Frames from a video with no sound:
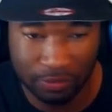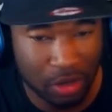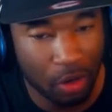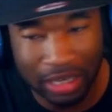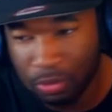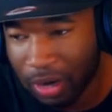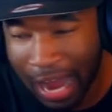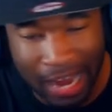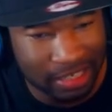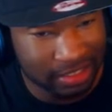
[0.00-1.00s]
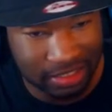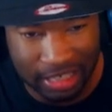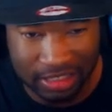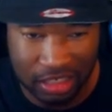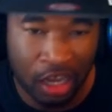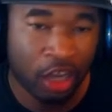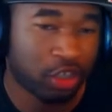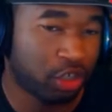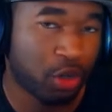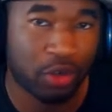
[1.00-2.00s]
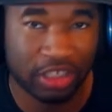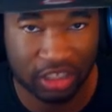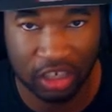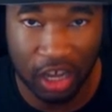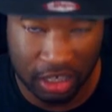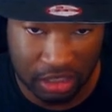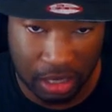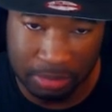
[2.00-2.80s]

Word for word: If you go anywhere higher than 60, your dude is sluggish.